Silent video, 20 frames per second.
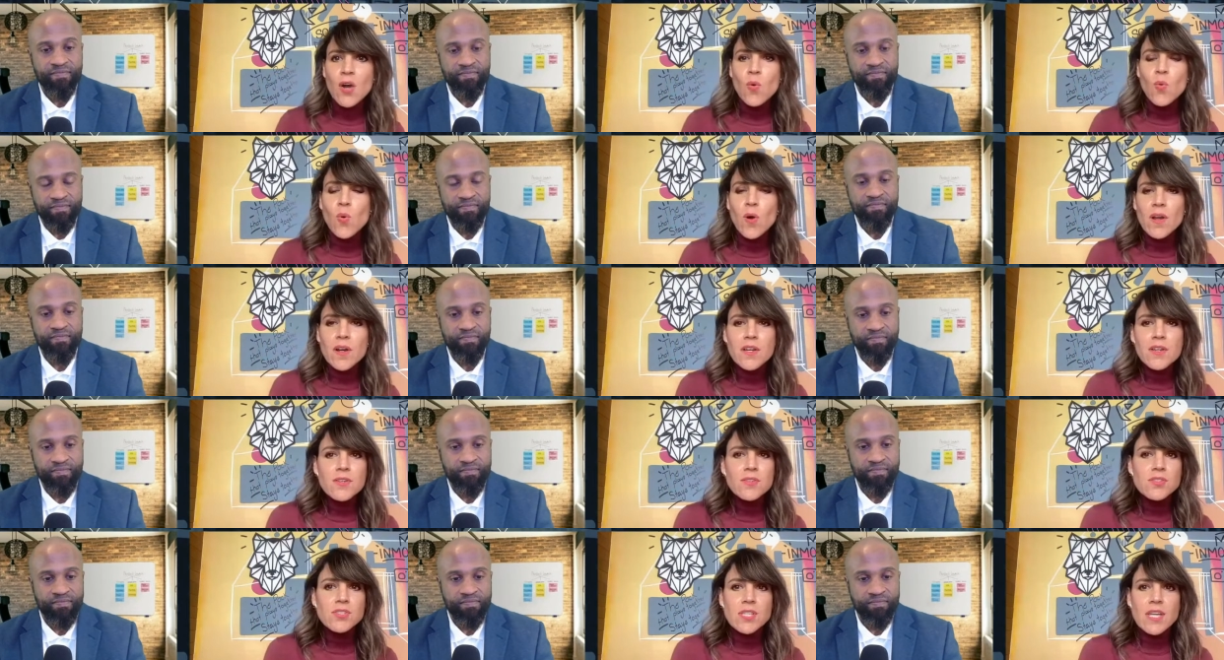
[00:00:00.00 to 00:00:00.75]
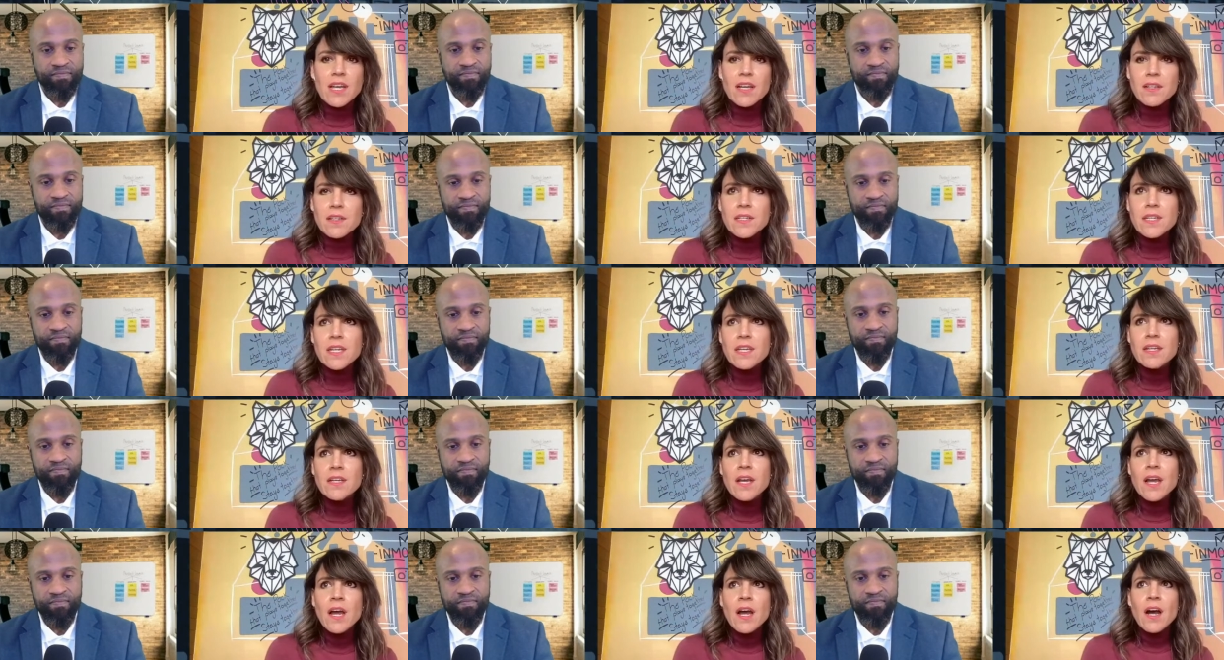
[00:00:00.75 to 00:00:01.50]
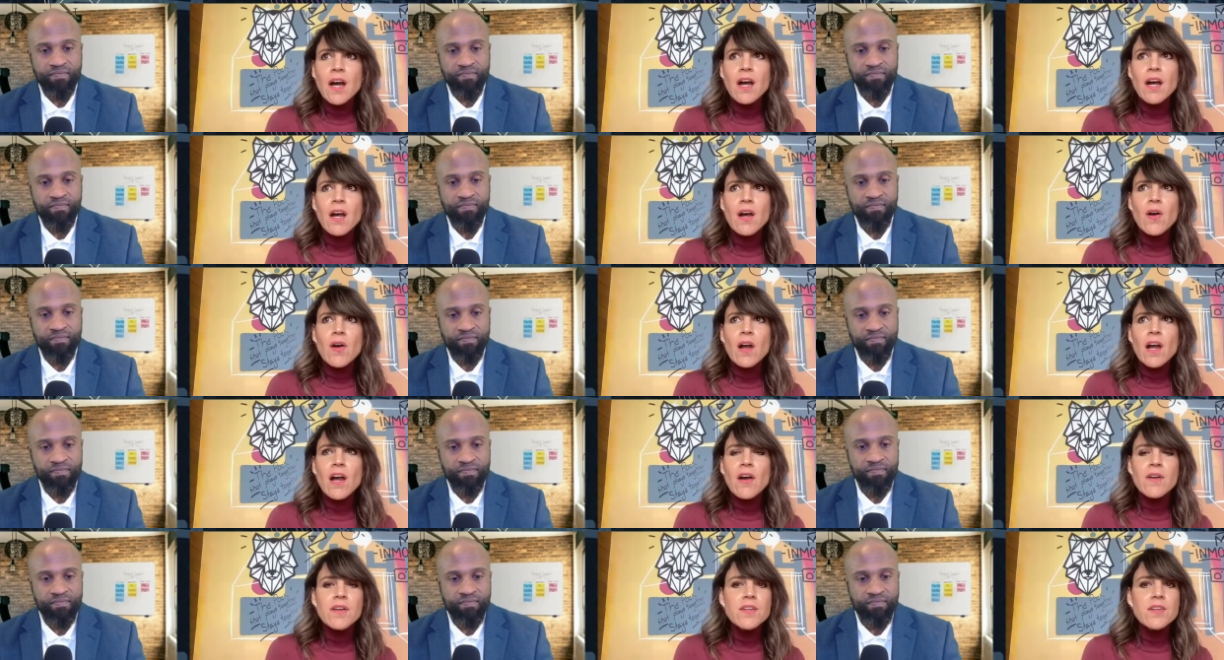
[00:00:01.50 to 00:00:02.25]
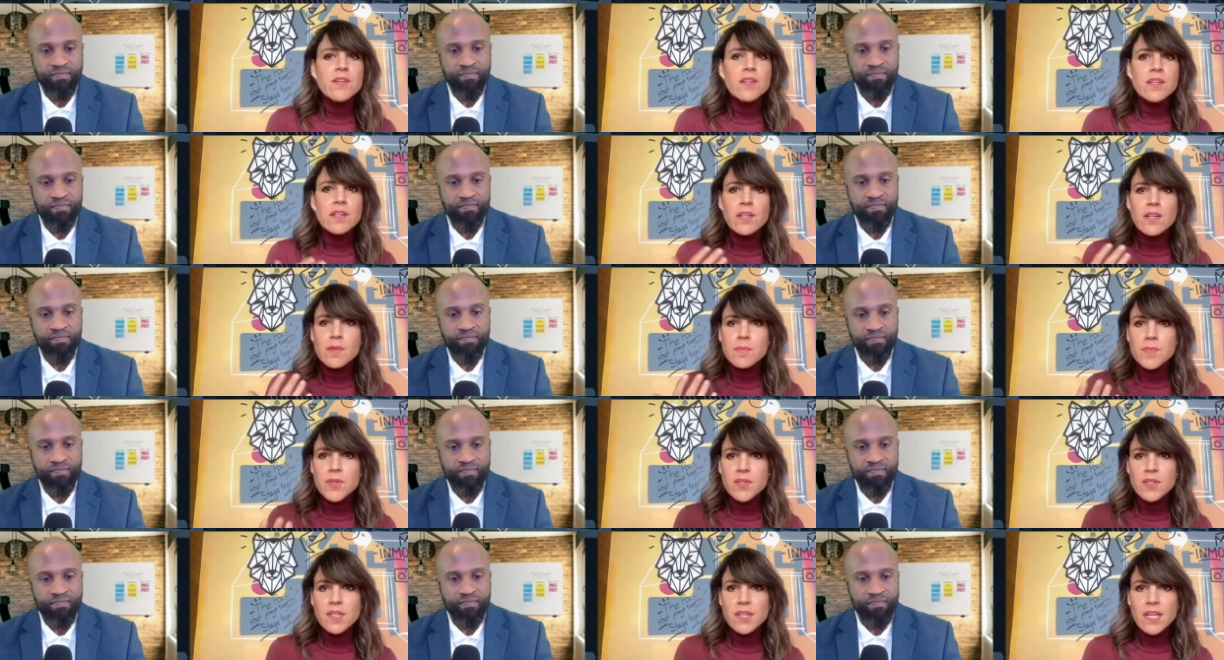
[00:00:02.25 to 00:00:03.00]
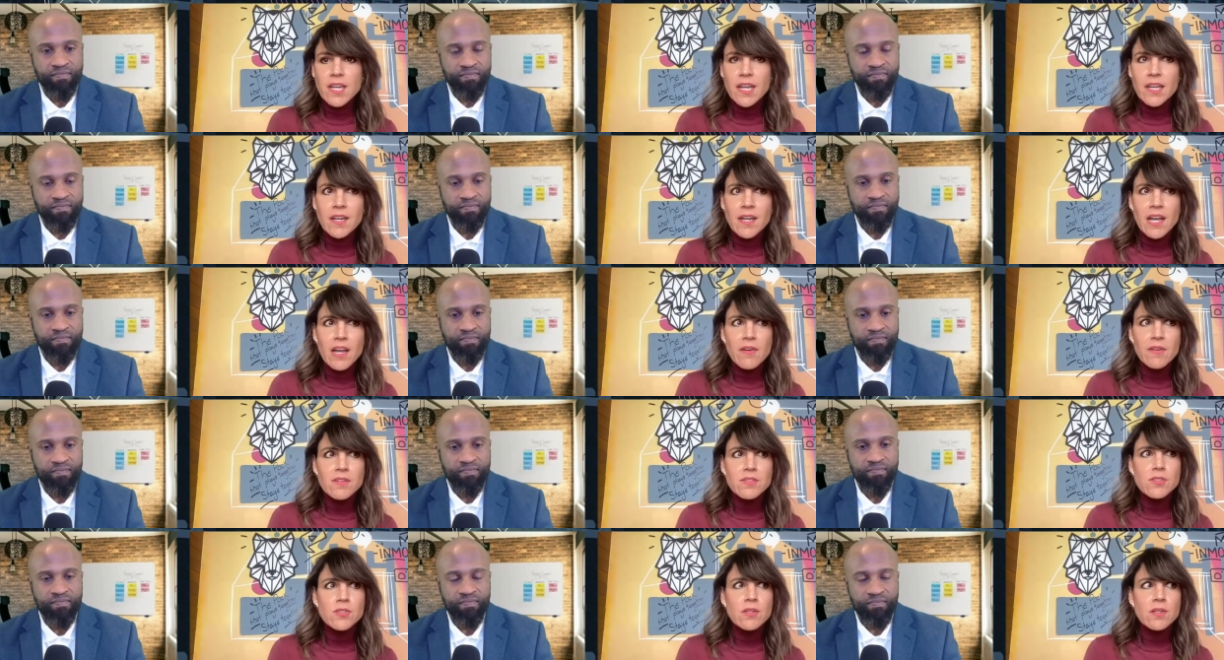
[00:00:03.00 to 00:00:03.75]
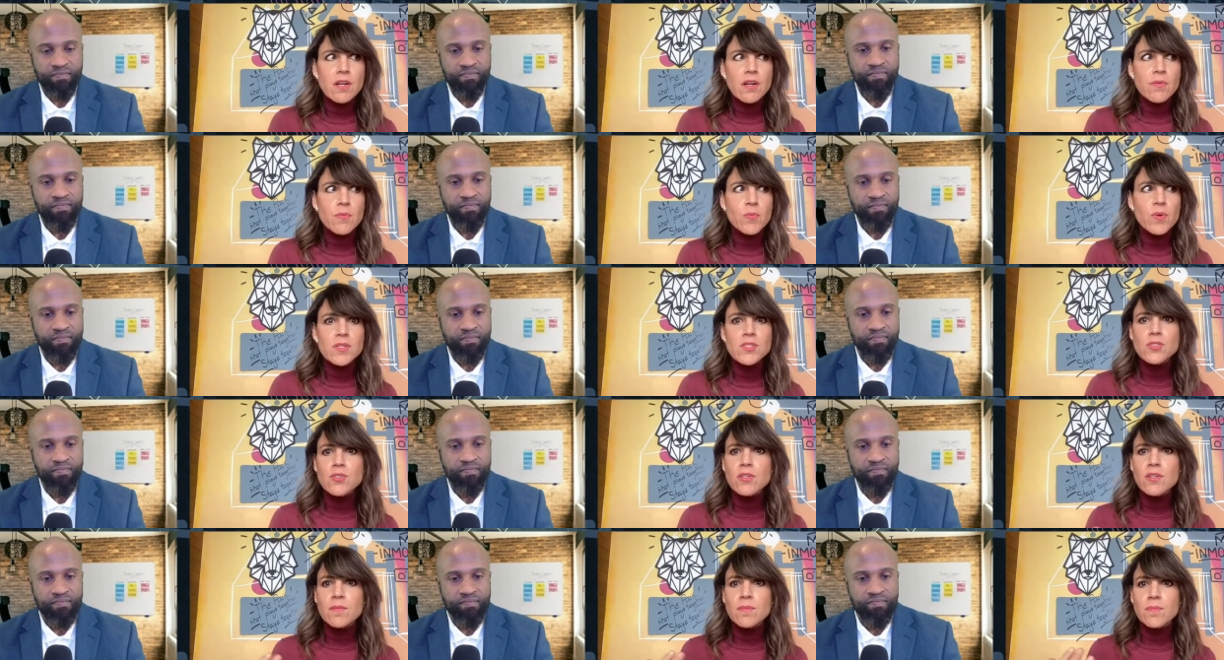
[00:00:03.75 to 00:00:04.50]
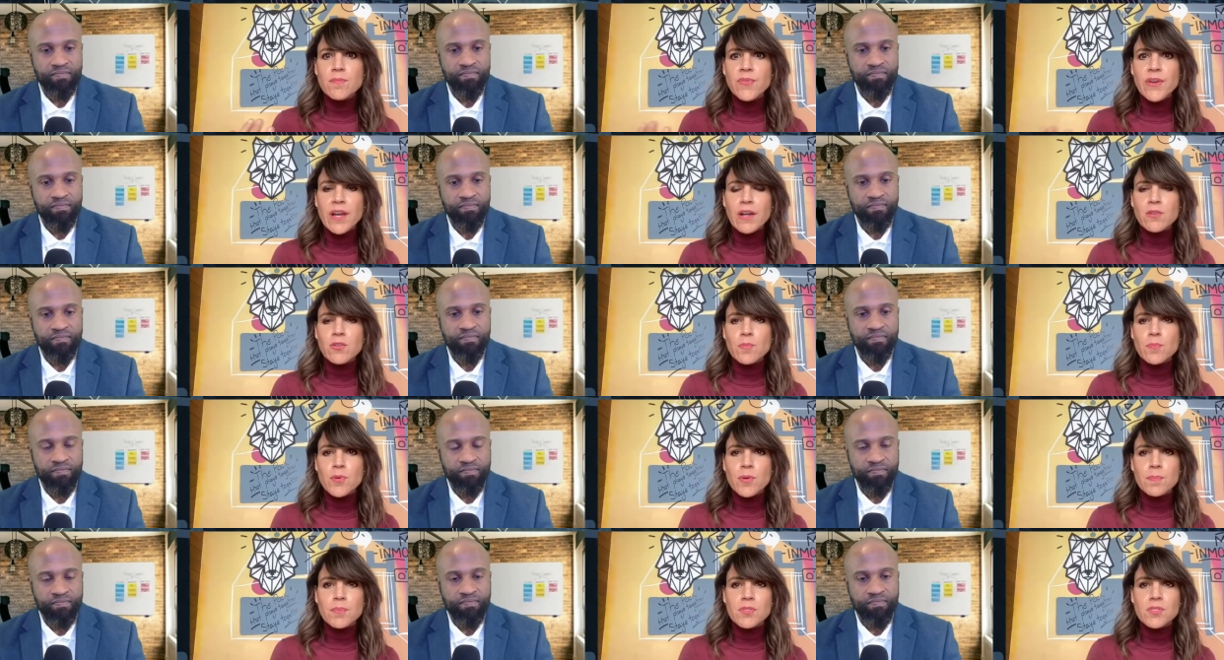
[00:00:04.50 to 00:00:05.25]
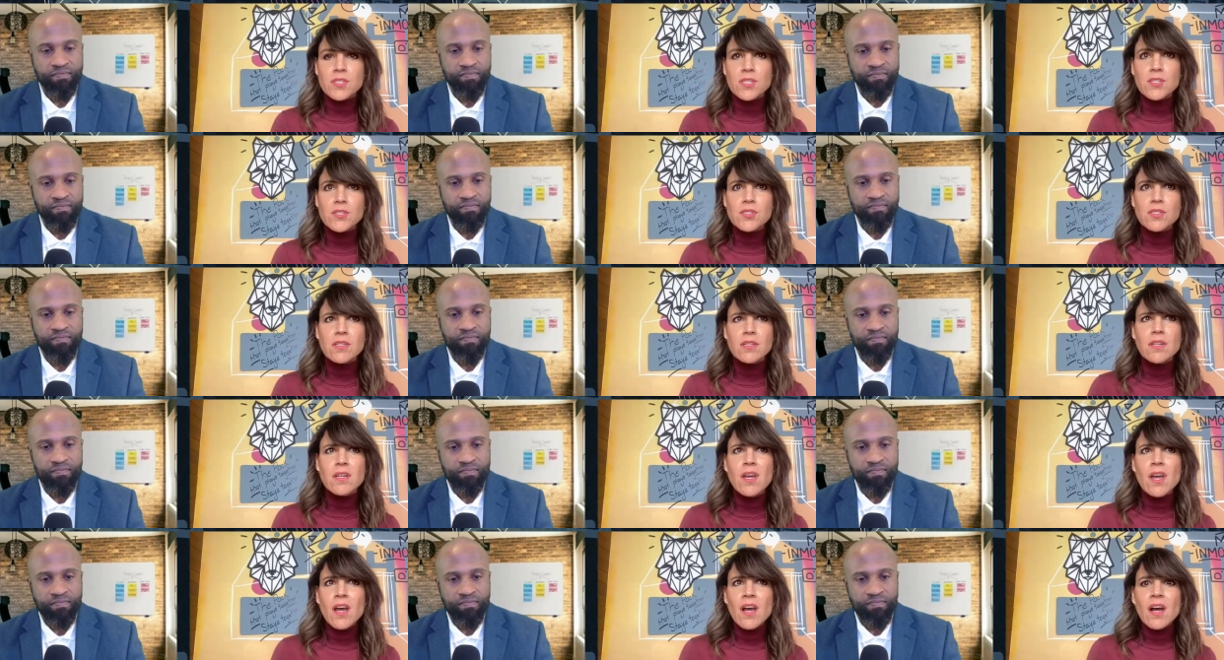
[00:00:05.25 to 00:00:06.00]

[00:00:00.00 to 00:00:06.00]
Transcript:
Speaker 1: What are you selling? Uh, how are you going to communicate? How is your, what's your value proposition?